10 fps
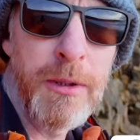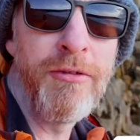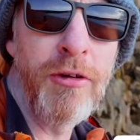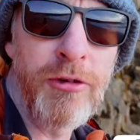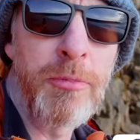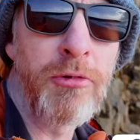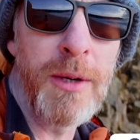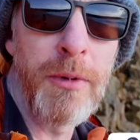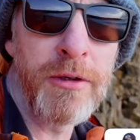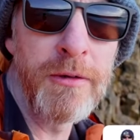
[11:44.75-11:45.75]
please hit the
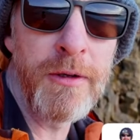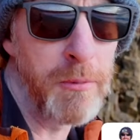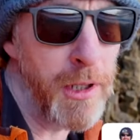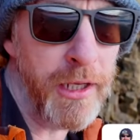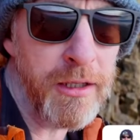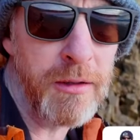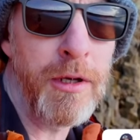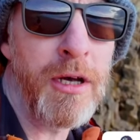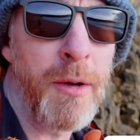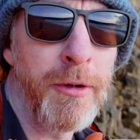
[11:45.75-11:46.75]
subscribe button, give me a like, give
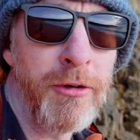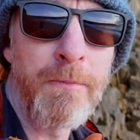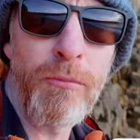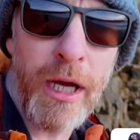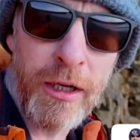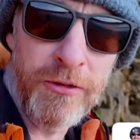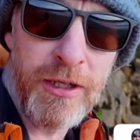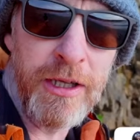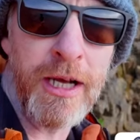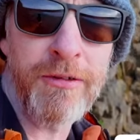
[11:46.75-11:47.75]
me a comment, and
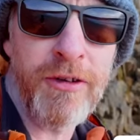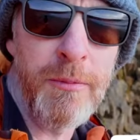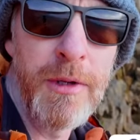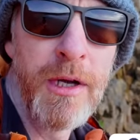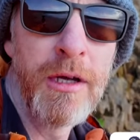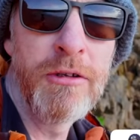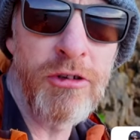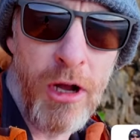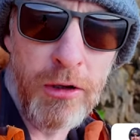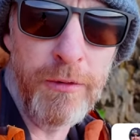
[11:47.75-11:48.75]
until the next time,
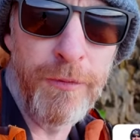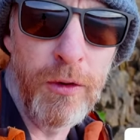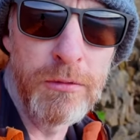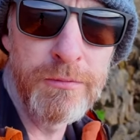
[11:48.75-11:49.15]
schlong the fall.